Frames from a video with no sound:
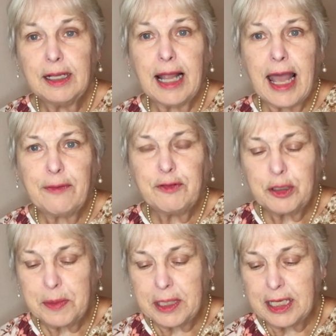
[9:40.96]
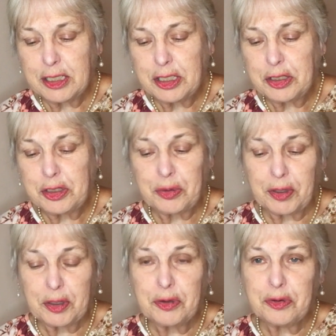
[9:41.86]
Laughter began to
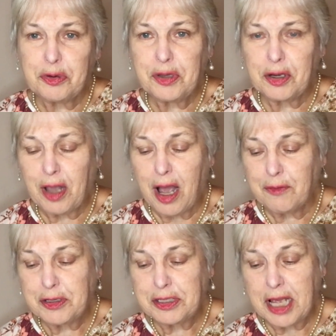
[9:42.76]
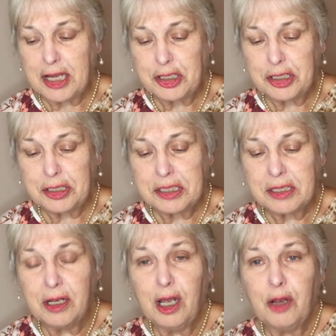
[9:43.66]
trickle through their conversations,
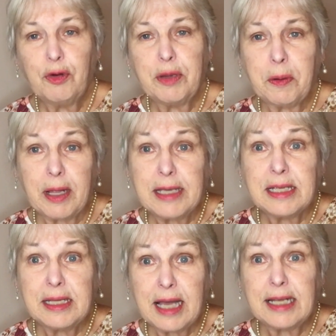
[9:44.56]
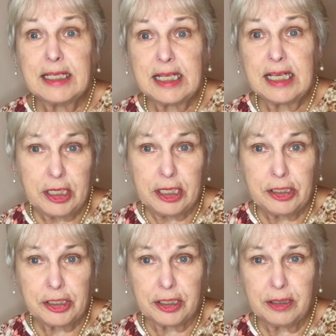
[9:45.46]
replacing that
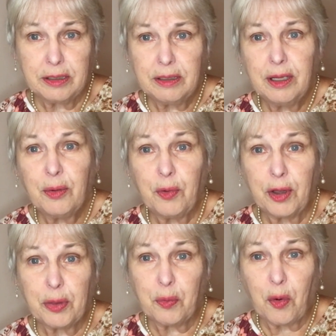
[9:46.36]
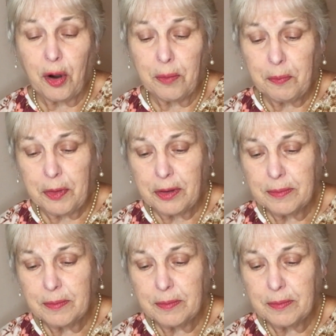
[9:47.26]
tension with warmth.